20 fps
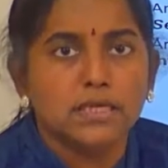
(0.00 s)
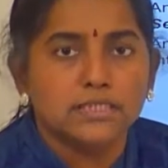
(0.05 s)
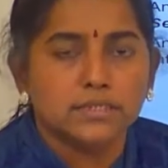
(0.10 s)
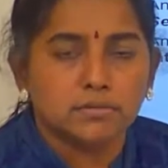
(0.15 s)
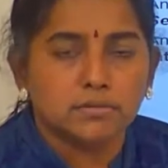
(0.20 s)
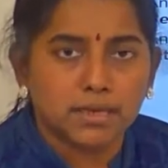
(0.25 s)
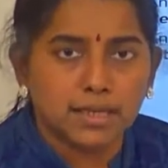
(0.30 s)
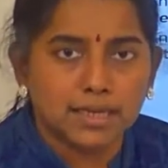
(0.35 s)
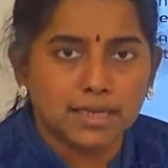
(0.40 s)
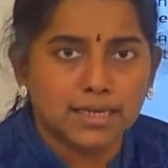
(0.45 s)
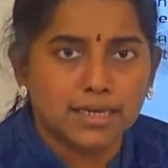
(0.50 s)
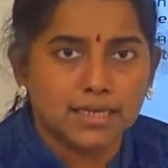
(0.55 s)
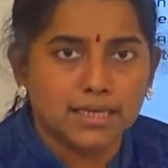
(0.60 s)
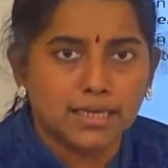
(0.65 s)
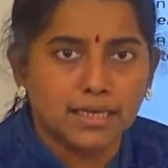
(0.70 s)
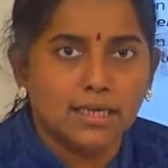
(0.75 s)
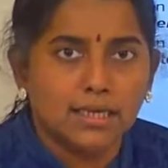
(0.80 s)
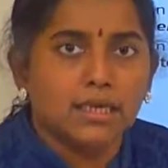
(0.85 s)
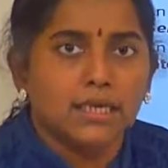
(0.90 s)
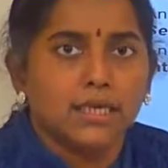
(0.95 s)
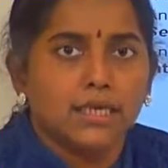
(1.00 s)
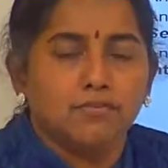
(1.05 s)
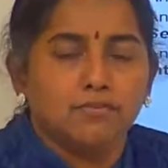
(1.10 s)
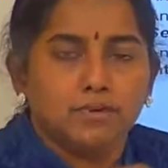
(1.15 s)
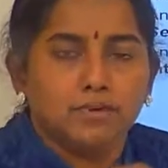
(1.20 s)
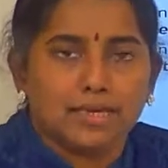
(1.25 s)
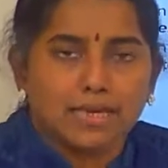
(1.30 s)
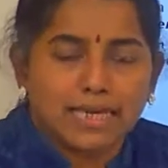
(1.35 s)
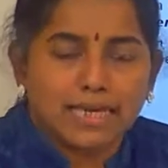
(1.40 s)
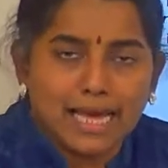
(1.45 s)
Similarly, if
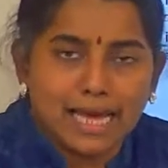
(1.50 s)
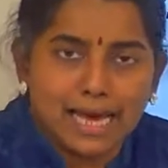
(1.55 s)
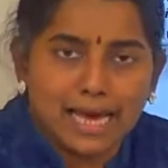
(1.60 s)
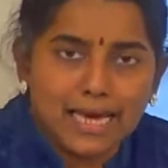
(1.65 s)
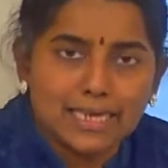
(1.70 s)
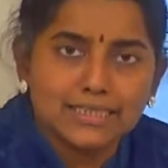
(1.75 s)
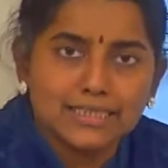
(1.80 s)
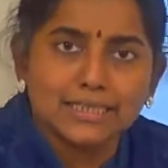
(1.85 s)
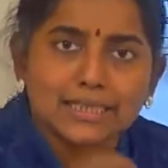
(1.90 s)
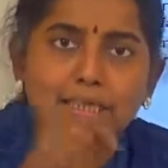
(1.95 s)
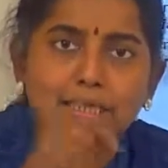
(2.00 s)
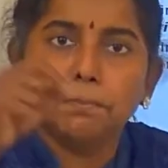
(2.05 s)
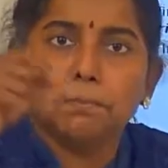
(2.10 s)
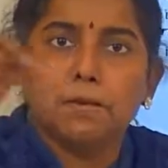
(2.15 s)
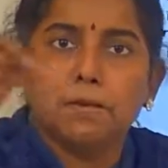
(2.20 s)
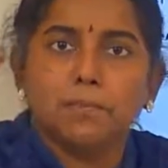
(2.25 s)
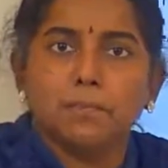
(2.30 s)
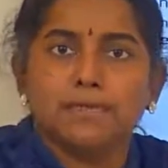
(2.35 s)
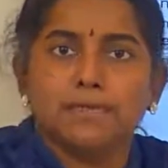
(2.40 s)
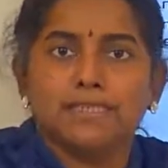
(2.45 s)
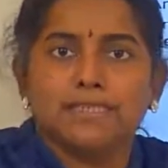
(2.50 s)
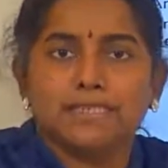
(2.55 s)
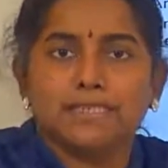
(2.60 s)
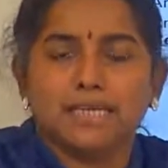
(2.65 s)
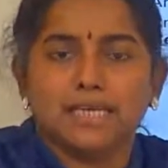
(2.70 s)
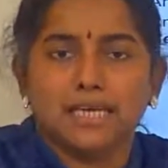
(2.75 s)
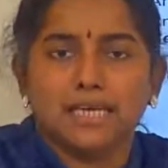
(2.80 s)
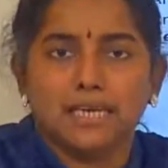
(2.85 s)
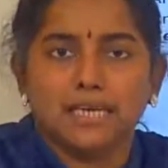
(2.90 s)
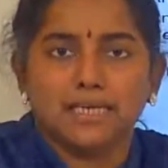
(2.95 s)
a class implements
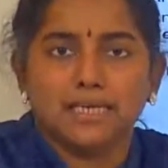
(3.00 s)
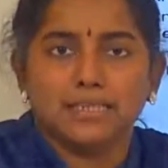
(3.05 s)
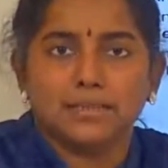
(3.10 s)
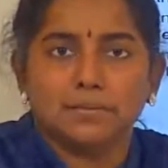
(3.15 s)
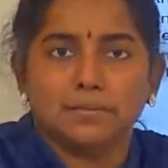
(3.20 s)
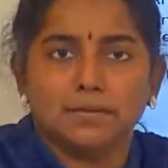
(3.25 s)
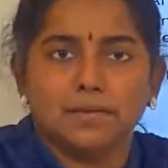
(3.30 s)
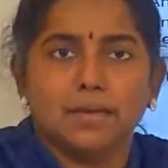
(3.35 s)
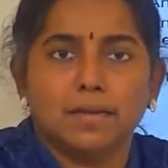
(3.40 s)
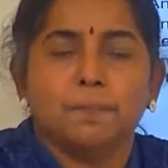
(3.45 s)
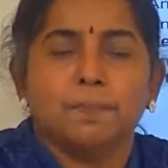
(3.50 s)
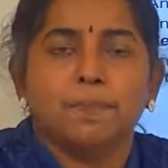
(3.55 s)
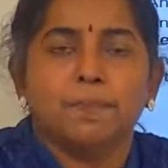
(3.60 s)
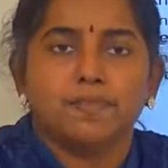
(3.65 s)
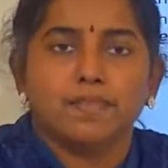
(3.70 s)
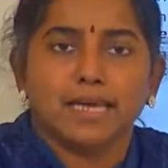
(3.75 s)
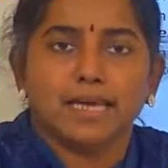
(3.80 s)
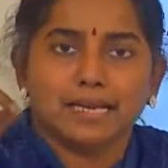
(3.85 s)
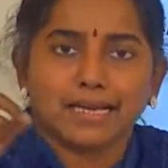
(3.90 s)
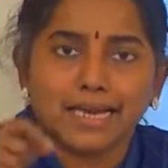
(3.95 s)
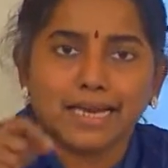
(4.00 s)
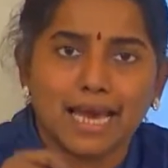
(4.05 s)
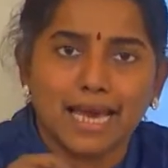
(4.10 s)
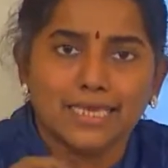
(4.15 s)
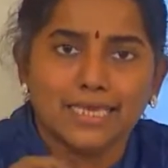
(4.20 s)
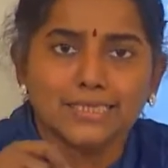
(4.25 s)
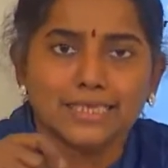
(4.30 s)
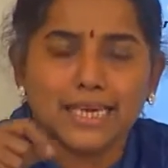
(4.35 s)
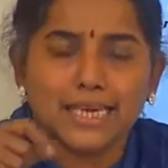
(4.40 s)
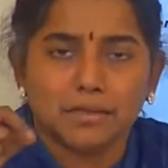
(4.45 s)
serializable, the
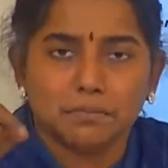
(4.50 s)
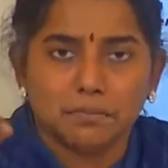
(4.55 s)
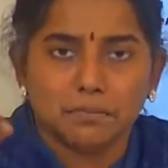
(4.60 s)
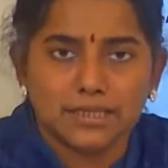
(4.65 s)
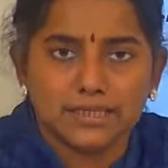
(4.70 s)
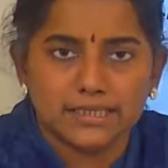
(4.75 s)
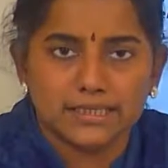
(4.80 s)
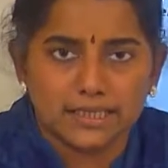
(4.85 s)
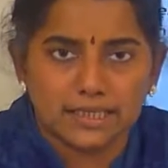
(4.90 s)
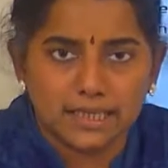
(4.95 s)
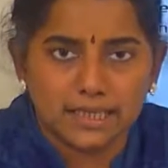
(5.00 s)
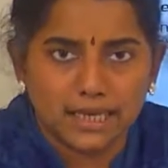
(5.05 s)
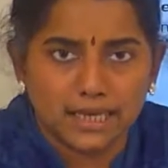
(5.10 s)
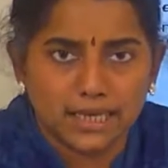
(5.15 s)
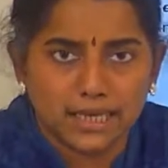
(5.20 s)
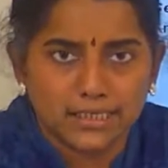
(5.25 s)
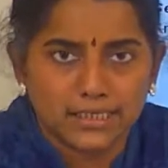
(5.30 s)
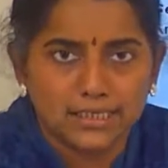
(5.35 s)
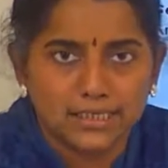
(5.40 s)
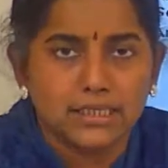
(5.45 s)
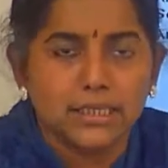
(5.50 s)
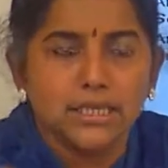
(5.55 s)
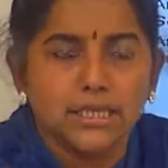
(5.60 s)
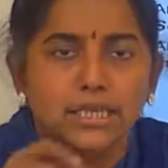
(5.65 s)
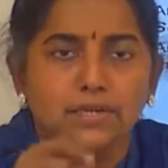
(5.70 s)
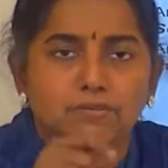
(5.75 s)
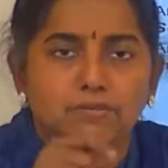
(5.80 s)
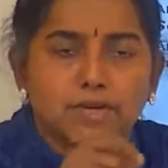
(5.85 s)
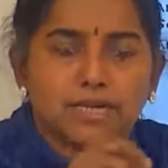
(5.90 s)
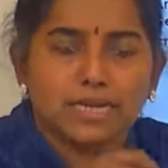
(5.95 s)
class can be serialized.
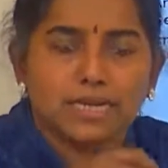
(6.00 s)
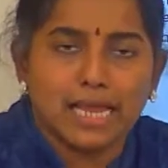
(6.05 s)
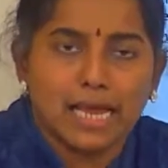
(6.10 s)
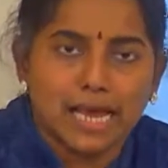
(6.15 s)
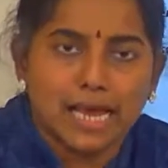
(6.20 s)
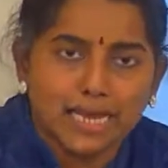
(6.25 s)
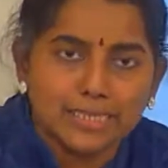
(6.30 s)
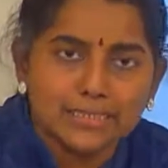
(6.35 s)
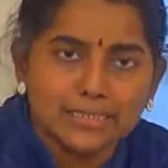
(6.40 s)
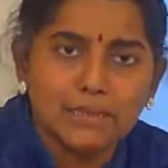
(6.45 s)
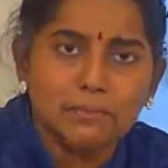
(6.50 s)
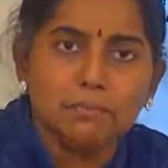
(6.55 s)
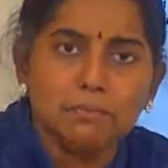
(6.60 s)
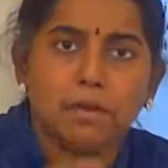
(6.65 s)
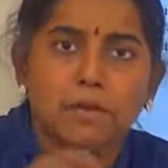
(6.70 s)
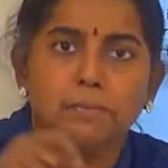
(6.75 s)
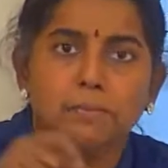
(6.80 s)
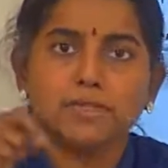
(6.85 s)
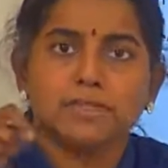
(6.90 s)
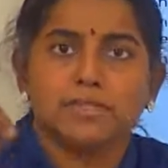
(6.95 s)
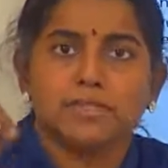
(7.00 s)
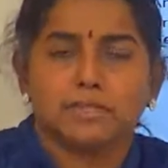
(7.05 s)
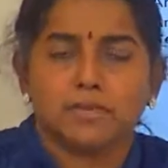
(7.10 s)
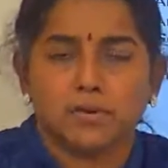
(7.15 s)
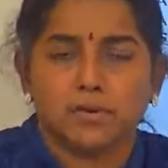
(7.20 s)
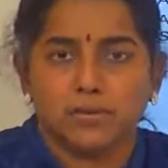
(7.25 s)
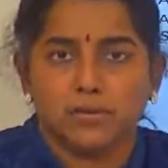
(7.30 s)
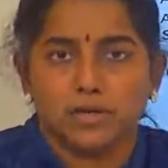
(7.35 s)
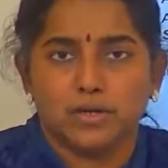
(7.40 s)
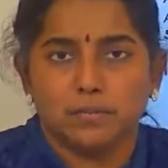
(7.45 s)
If a class implements
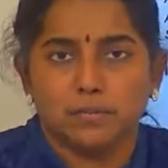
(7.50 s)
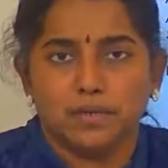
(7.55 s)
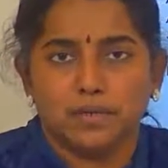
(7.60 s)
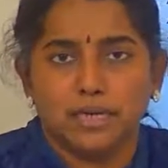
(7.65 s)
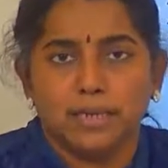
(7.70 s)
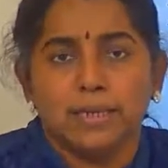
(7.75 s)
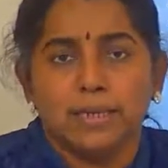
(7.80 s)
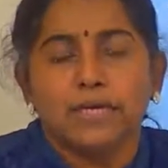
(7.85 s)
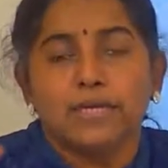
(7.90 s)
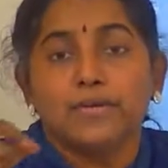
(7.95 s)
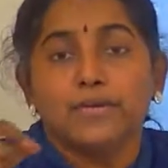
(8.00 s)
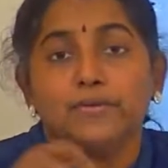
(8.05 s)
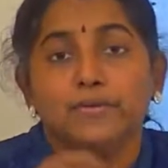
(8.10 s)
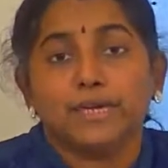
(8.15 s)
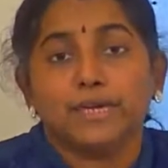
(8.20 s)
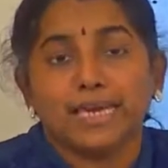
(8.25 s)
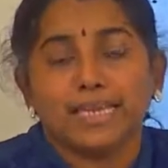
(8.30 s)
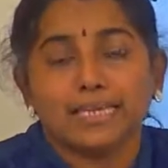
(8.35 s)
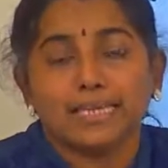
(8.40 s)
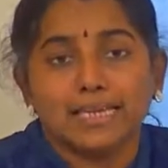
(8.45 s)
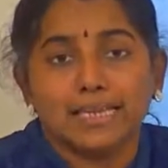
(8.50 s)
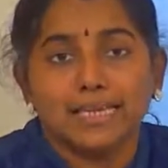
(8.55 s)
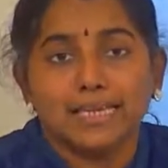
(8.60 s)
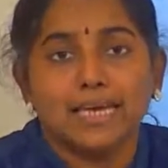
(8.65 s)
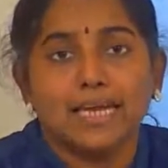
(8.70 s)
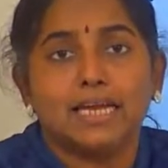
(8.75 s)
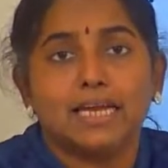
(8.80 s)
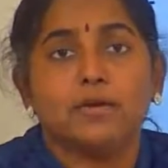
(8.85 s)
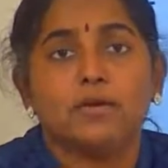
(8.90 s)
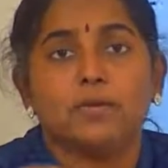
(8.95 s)
clonable, you can
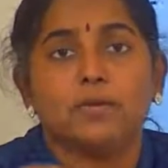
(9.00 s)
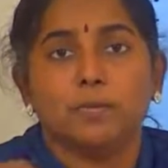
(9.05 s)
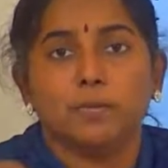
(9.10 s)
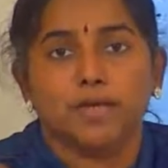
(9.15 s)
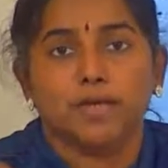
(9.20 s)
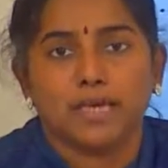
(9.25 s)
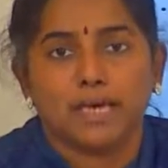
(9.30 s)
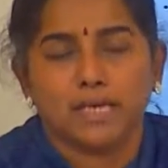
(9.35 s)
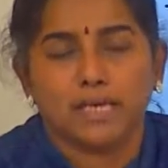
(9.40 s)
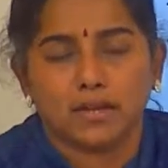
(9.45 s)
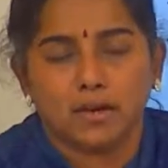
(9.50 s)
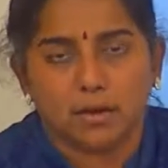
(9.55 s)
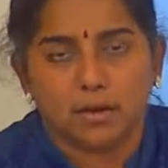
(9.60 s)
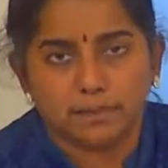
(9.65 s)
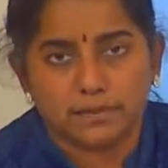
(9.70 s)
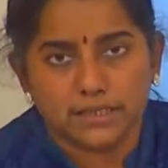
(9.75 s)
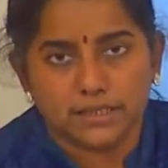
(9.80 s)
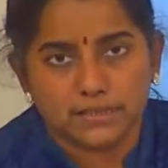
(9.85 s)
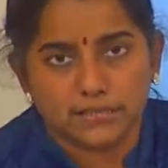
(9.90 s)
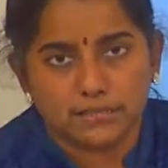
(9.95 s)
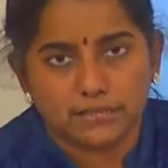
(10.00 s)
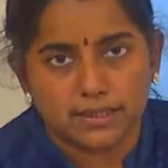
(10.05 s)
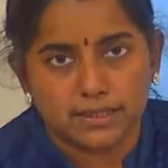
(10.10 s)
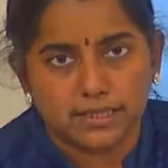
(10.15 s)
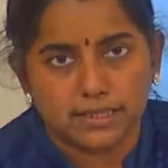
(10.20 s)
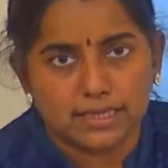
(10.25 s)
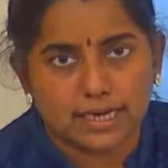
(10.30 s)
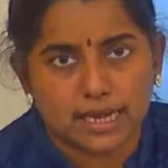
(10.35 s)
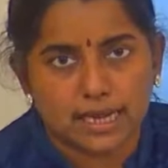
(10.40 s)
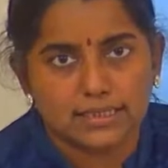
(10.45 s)
create duplicate objects for
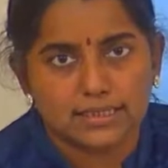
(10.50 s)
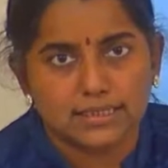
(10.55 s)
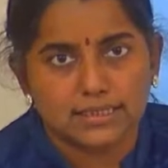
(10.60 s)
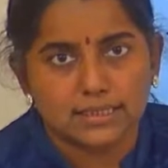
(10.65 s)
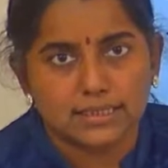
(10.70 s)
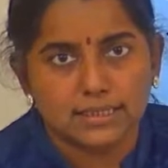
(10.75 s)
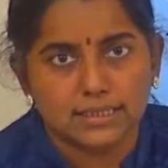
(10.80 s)
the class.